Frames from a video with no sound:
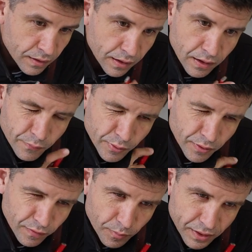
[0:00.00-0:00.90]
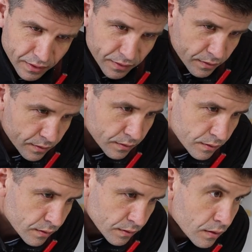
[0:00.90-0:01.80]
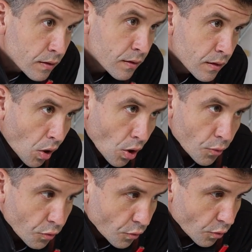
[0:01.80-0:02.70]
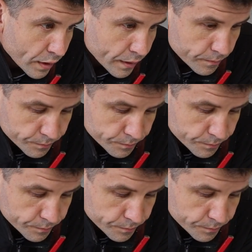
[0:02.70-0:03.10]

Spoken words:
and we want it to be closed all the way.